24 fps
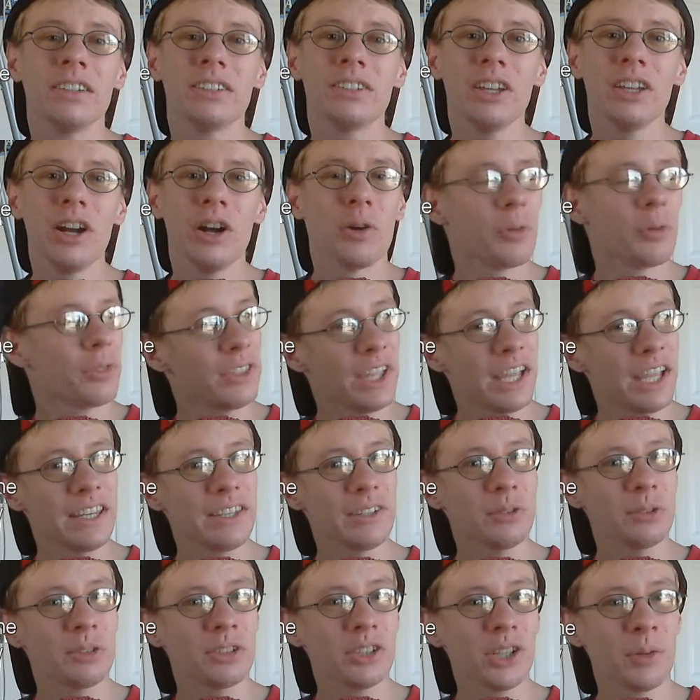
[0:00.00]
So,
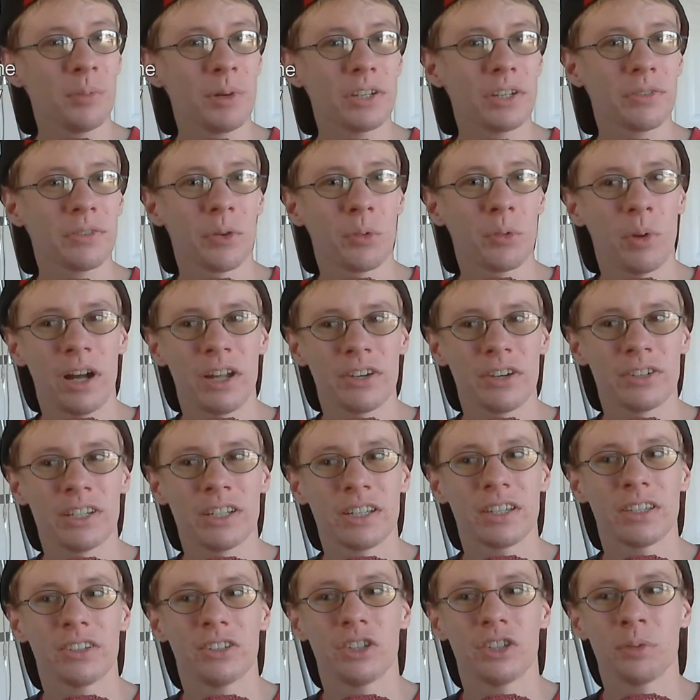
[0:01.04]
thank you so much for
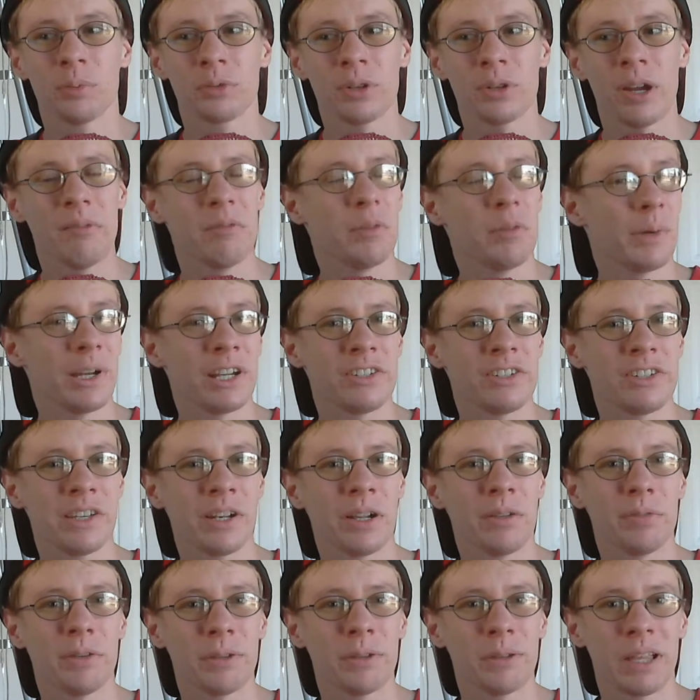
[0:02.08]
watching. Subscribe to my
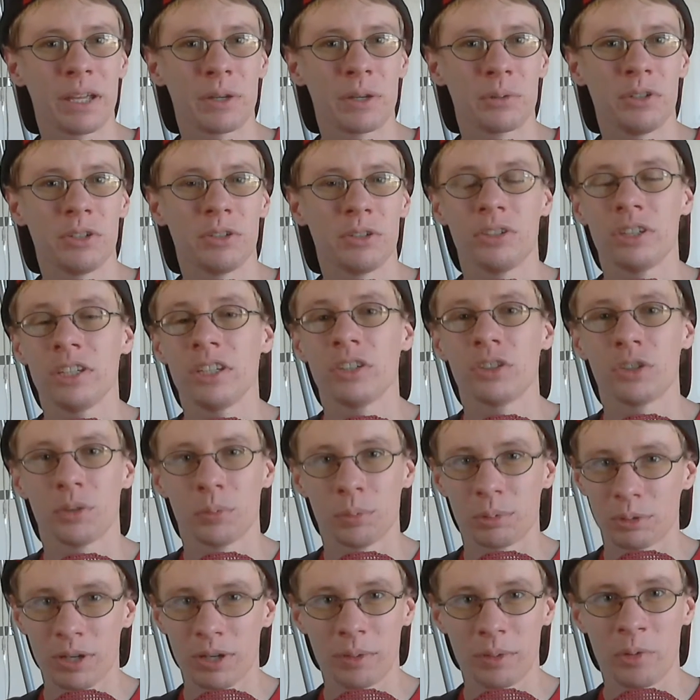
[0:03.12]
channel if you like what you see.
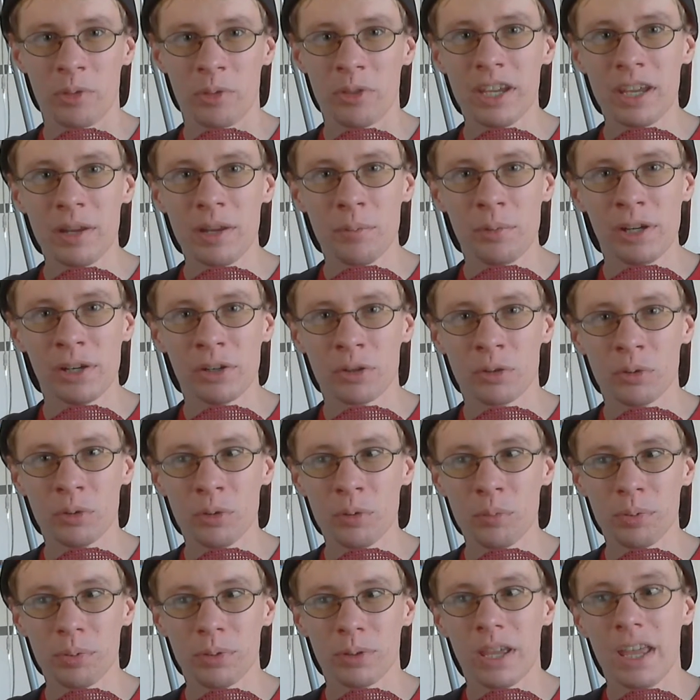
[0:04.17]
Subscribe to the Game Reader
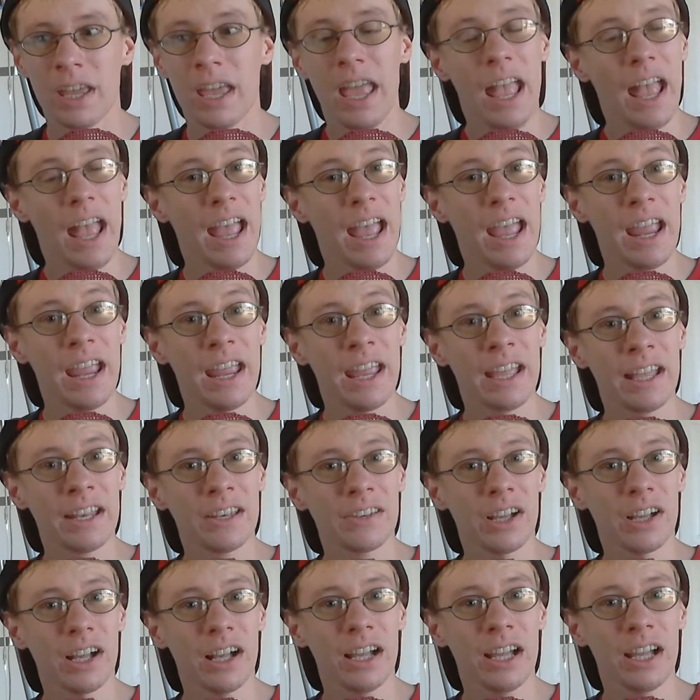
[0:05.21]
group,
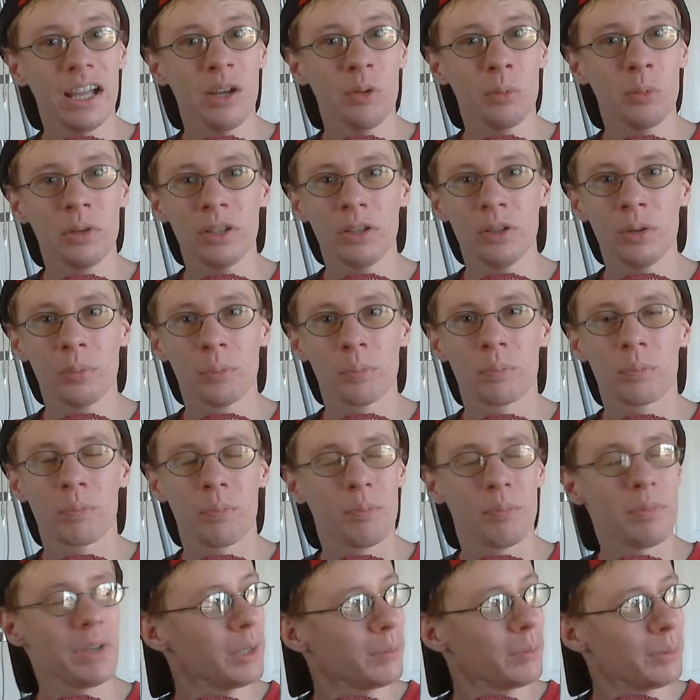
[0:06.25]
and I will
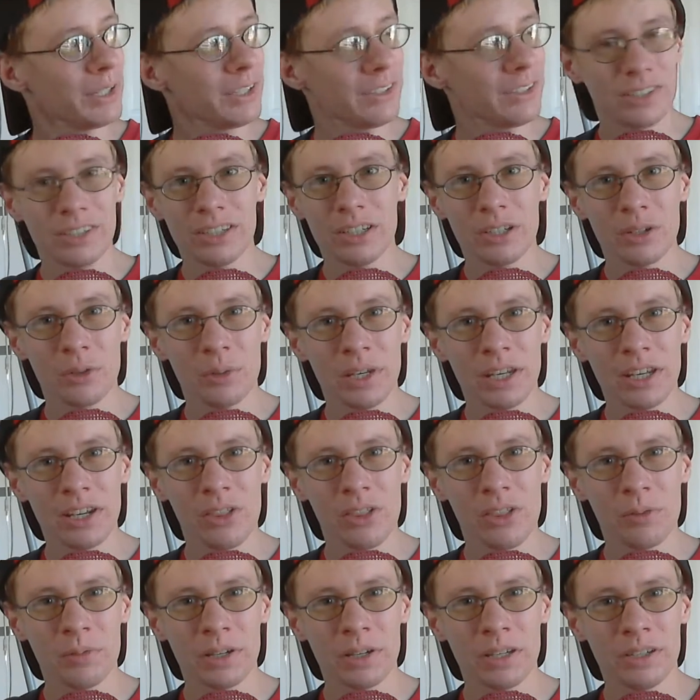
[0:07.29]
maybe see you in
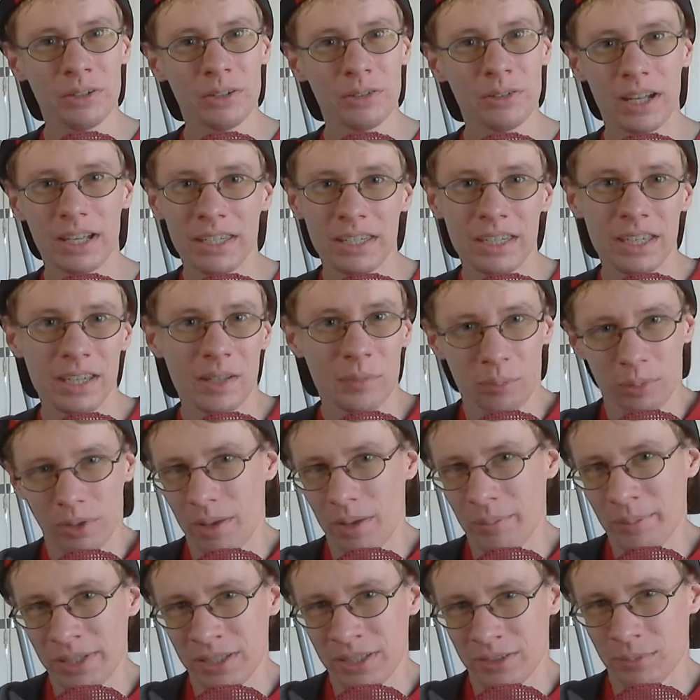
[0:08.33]
another video. I can't
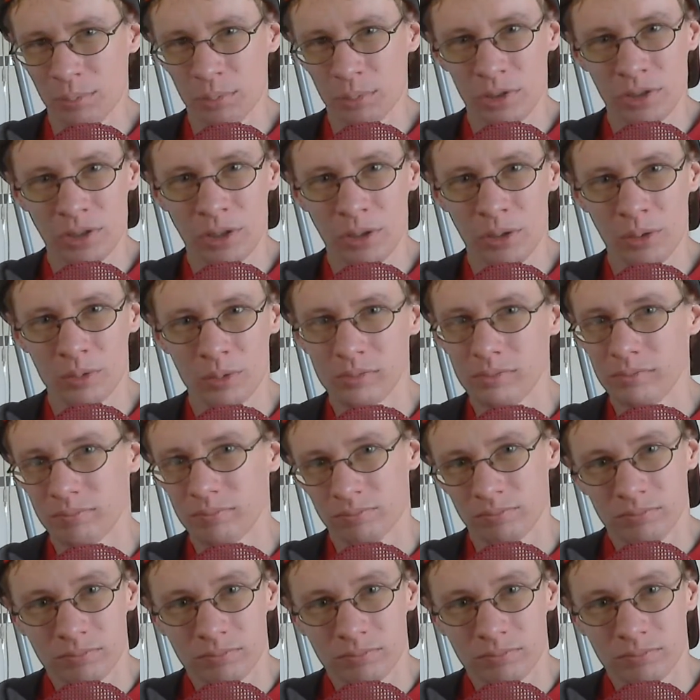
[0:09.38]
promise, so...